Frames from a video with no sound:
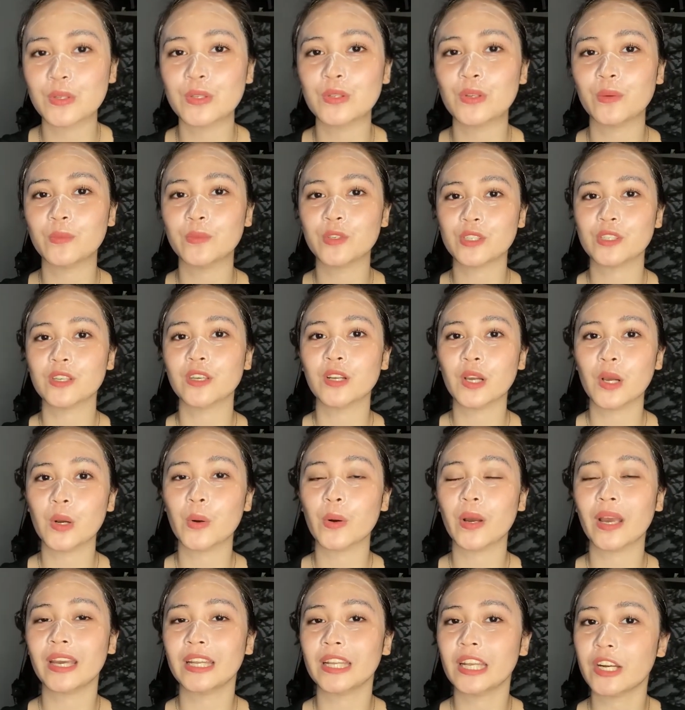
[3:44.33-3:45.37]
So I'm just gonna go
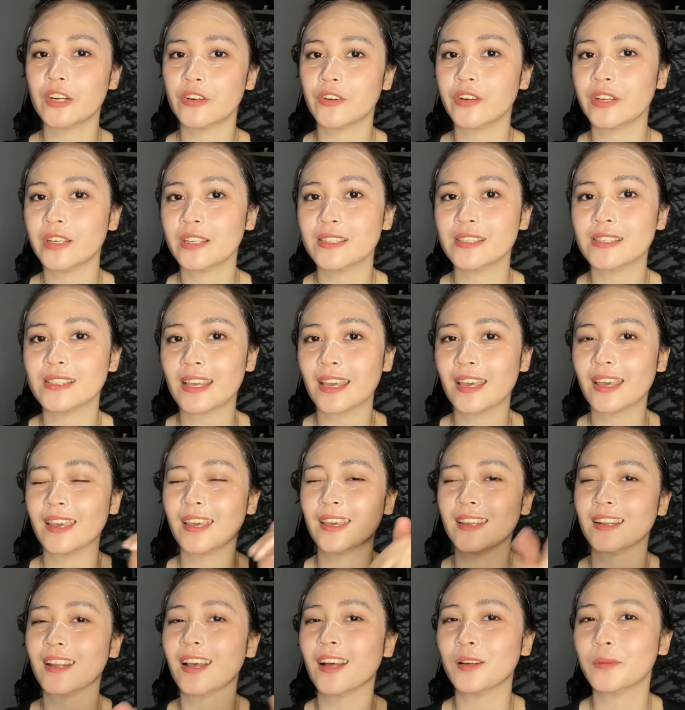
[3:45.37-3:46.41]
ahead and rinse
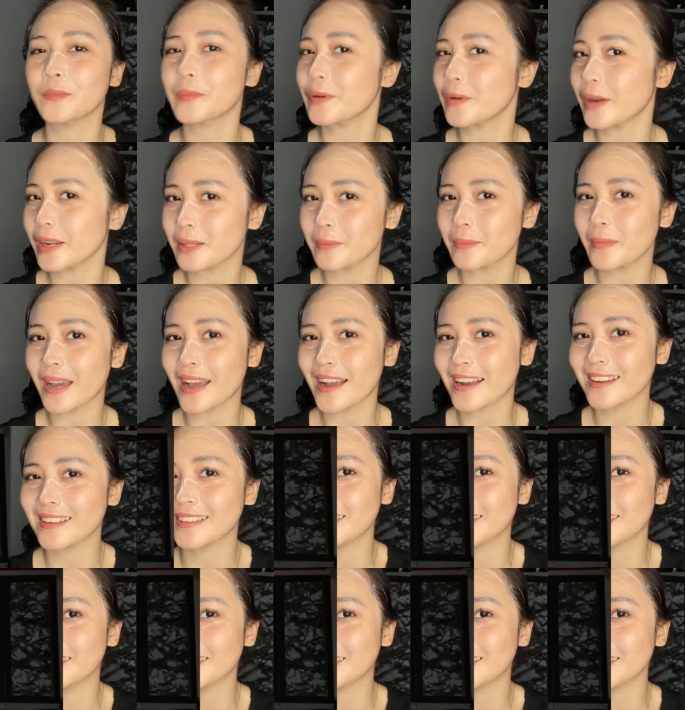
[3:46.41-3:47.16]
and I'll be right back.